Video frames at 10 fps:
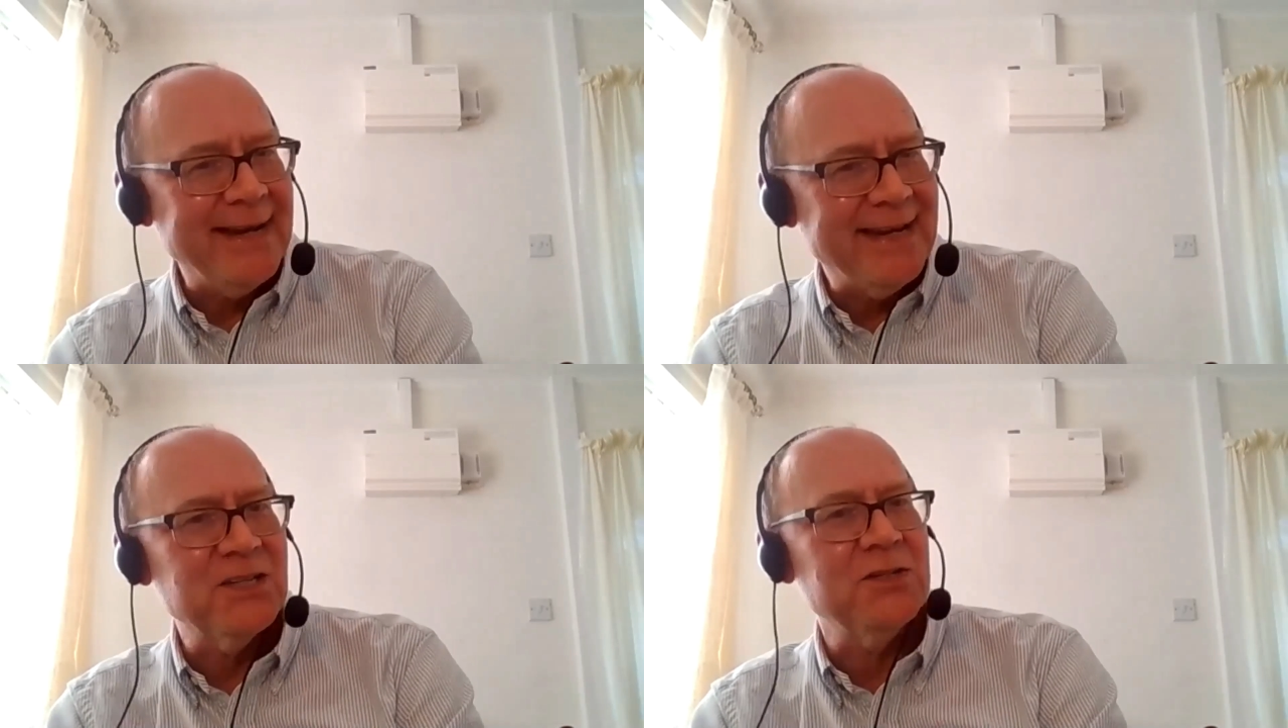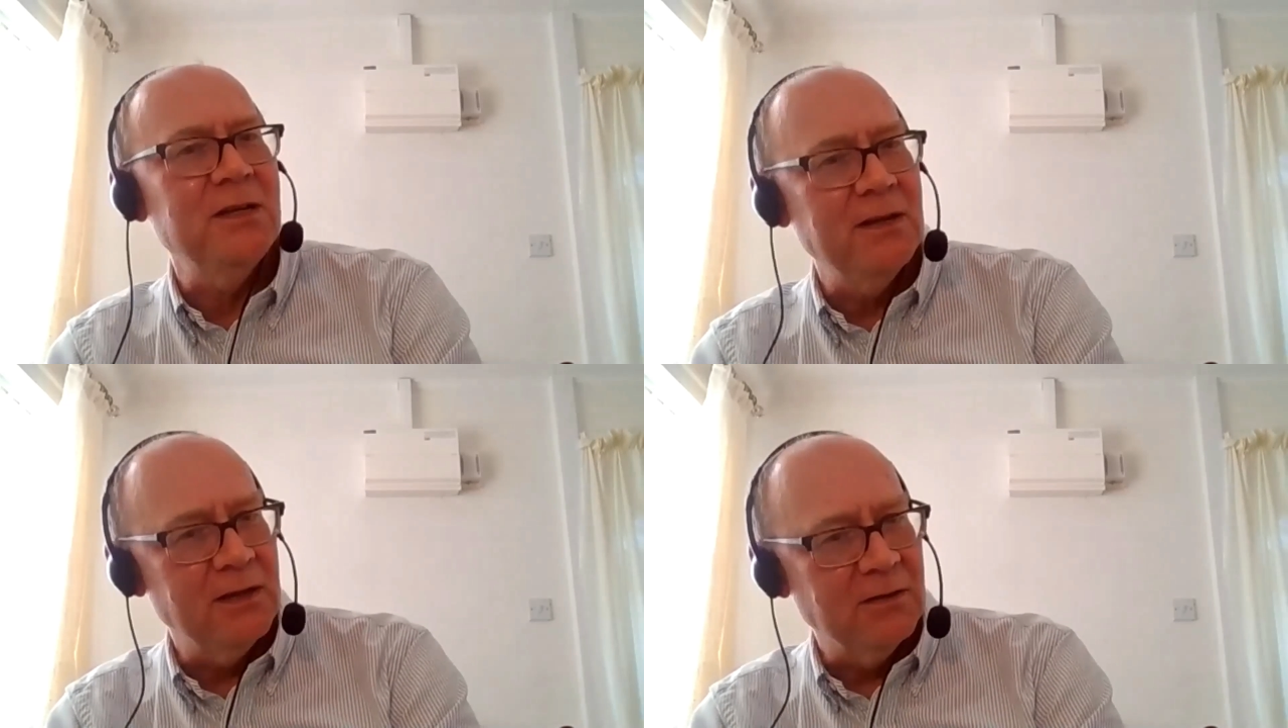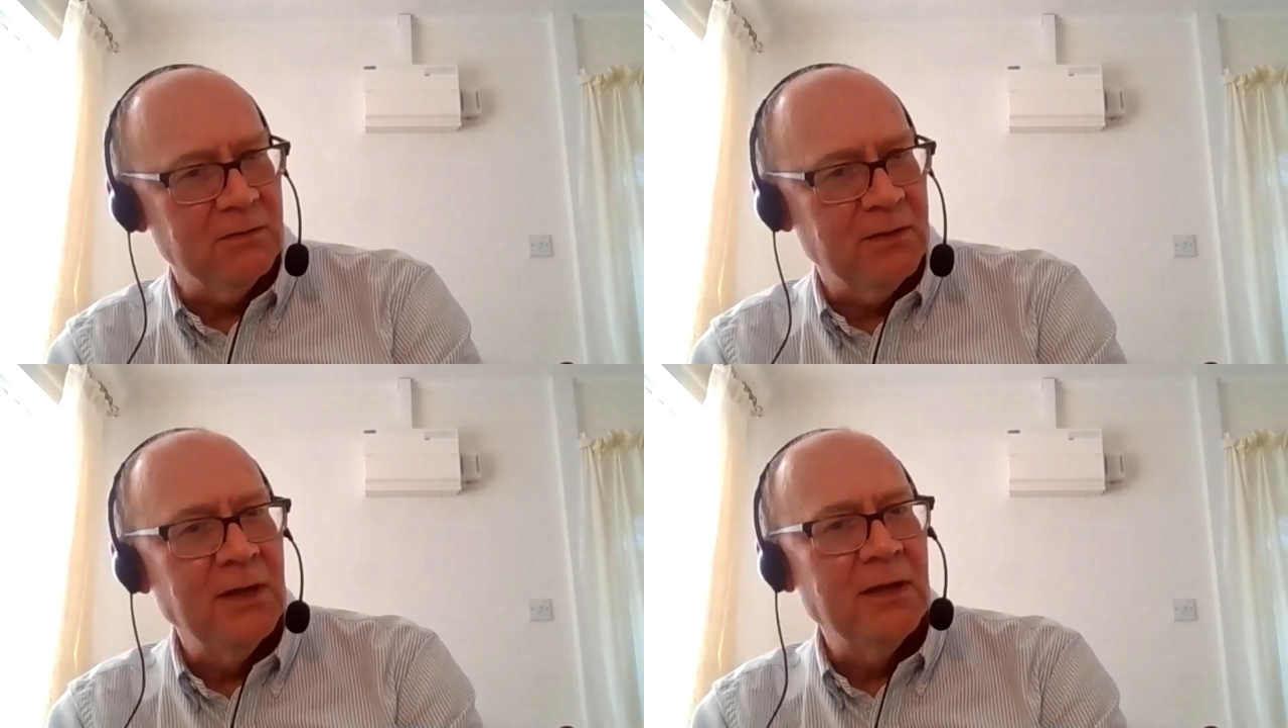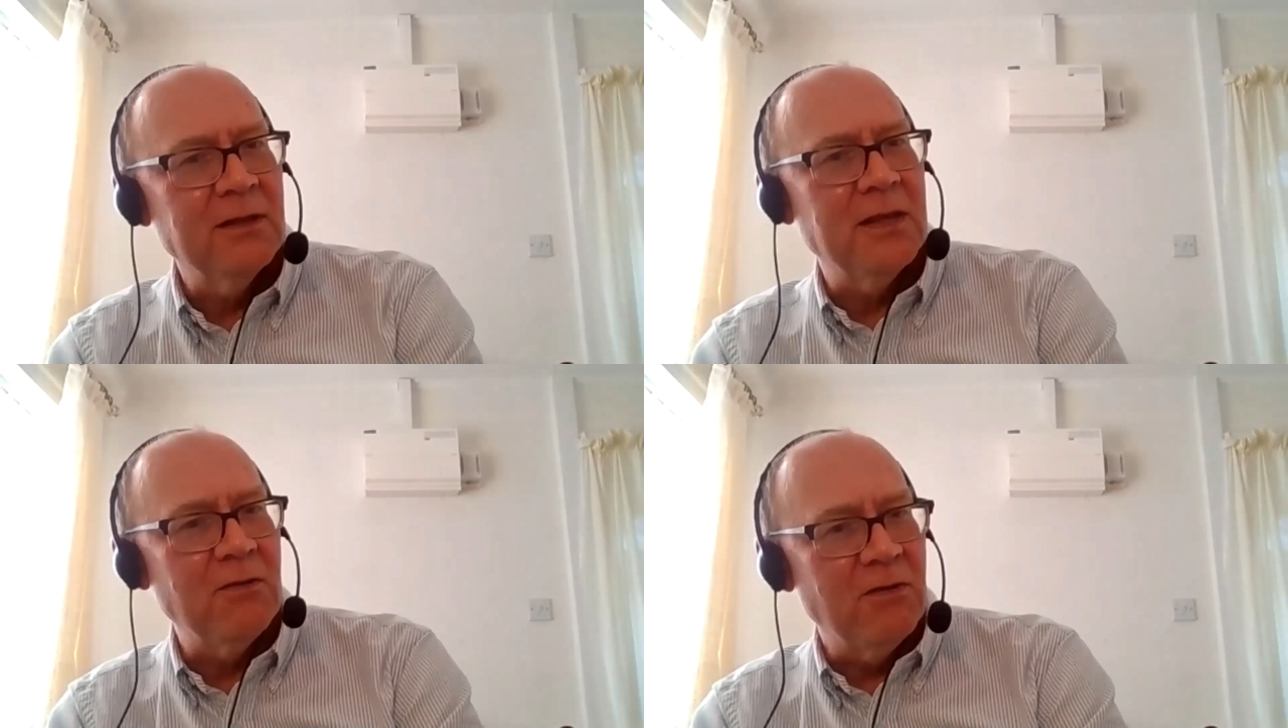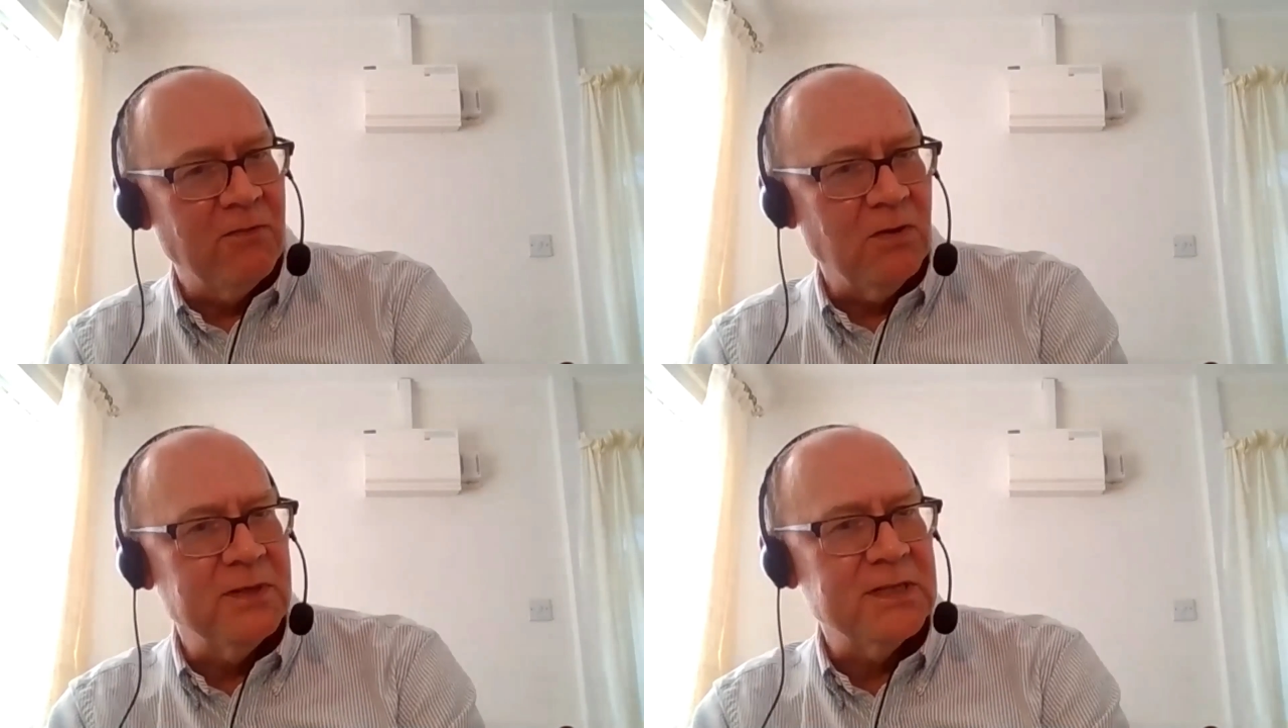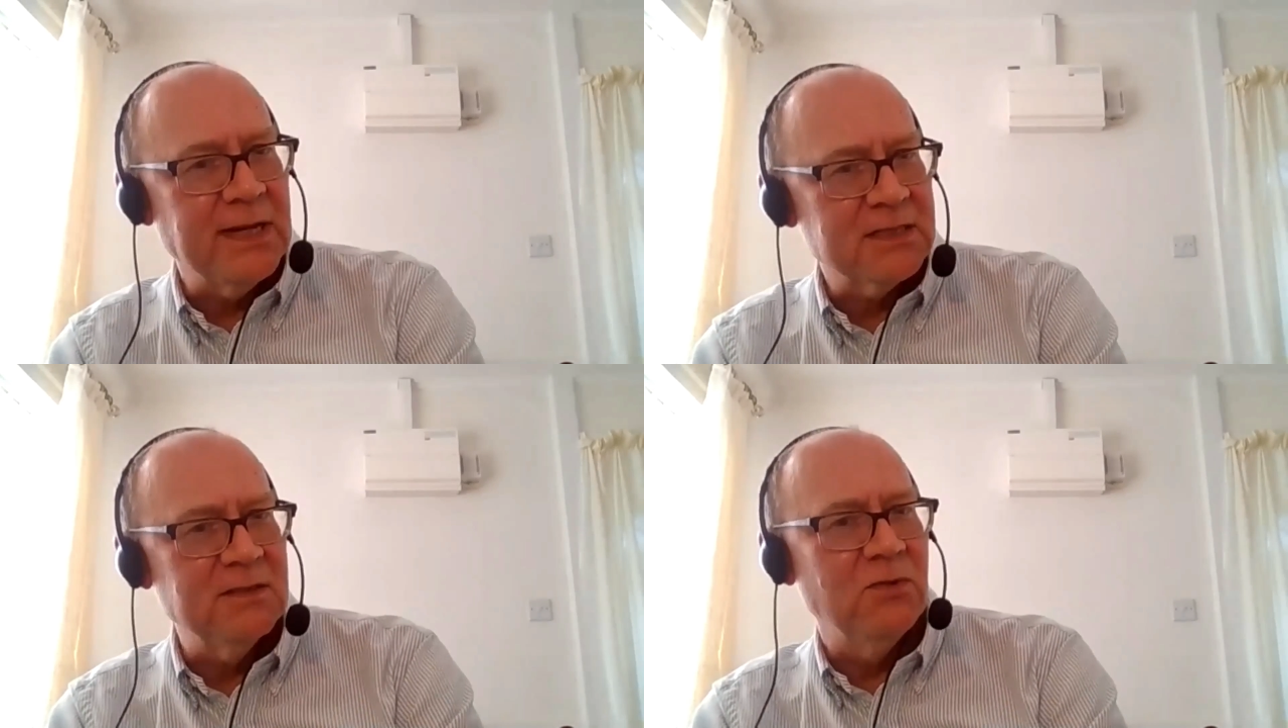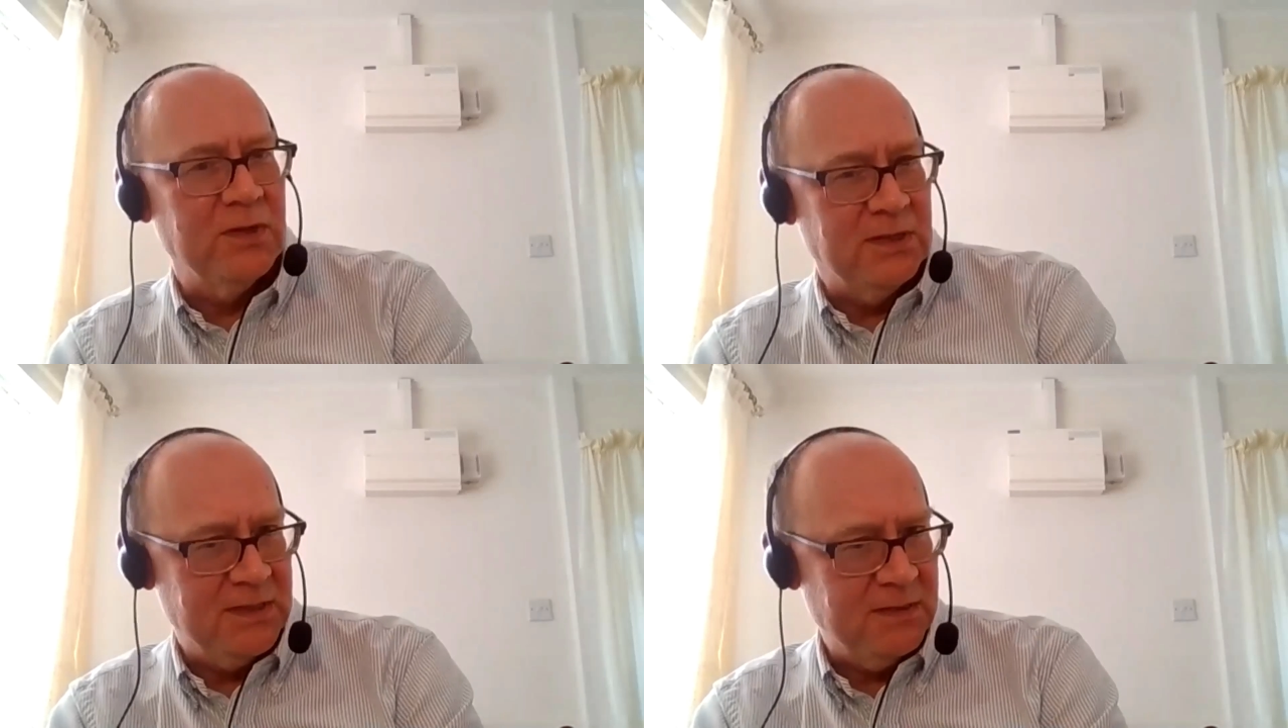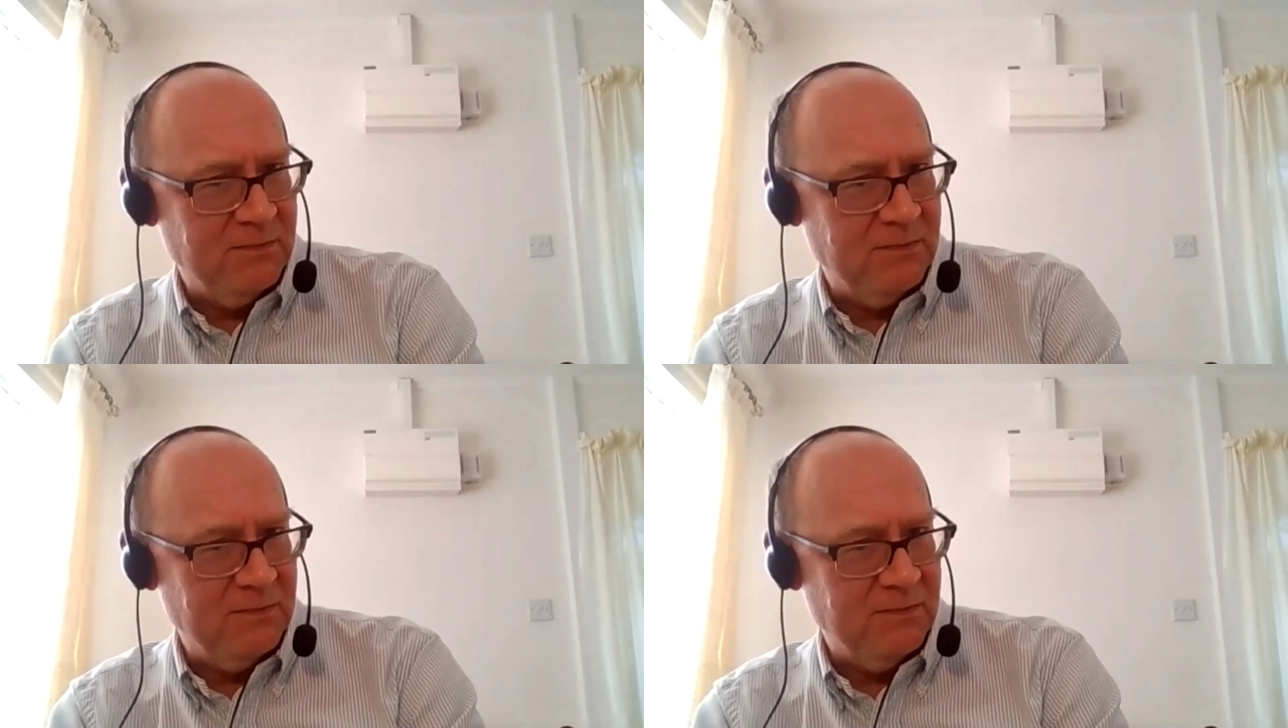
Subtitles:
actually known that they were involved in tax avoidance.